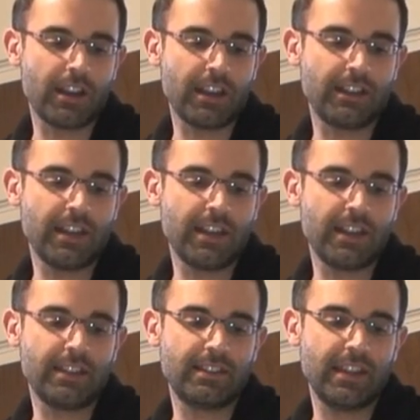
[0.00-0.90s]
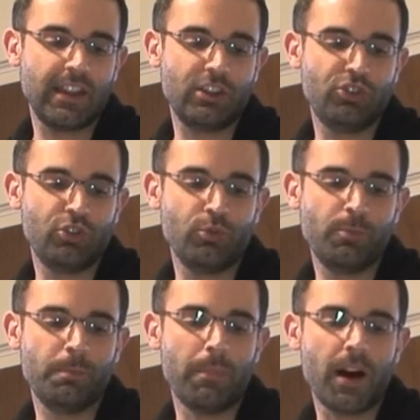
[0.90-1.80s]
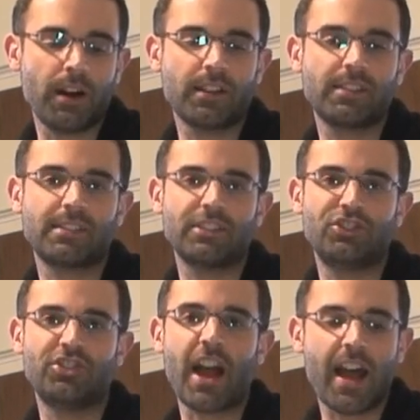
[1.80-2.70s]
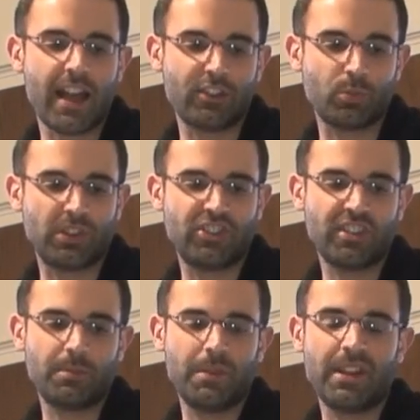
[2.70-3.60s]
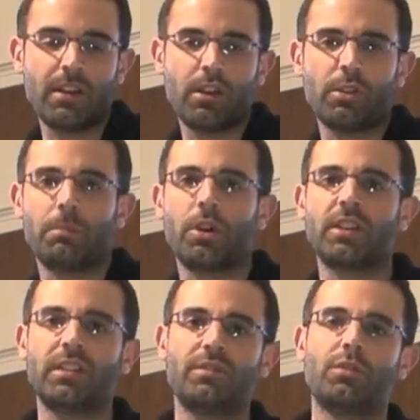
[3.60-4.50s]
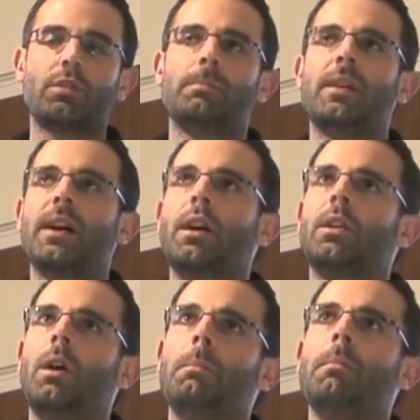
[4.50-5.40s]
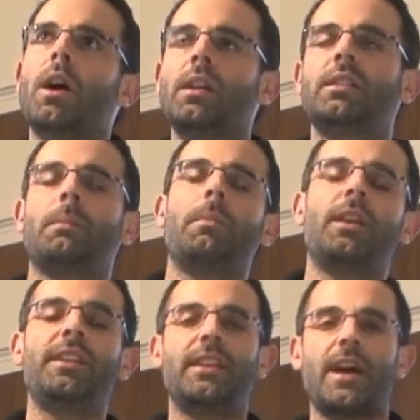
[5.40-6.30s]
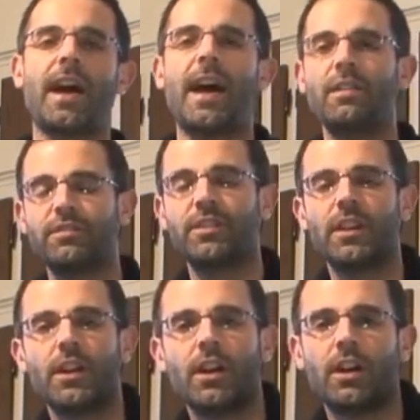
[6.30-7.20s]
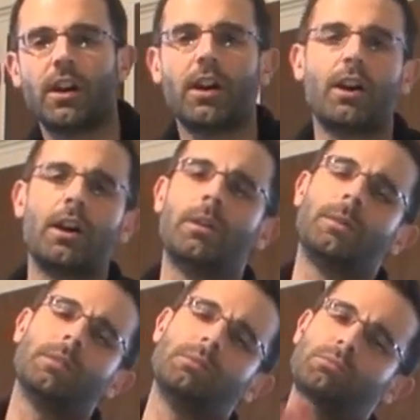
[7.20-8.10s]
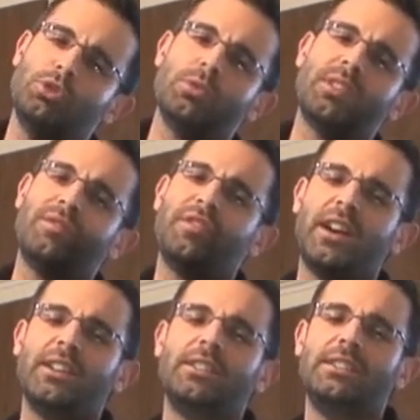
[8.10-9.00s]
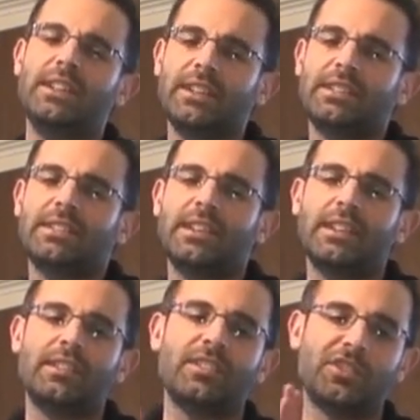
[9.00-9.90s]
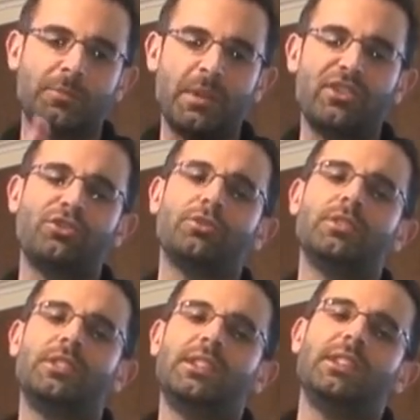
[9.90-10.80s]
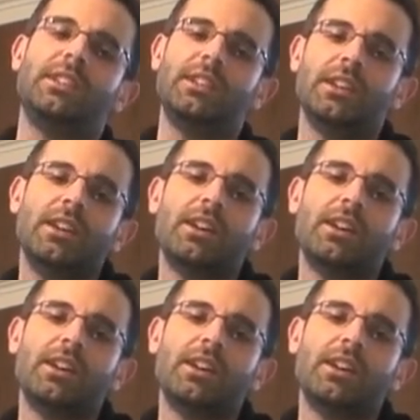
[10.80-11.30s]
It is the Jukebox Jazz, which has been on the market for about a month and a half. You can find this in specialty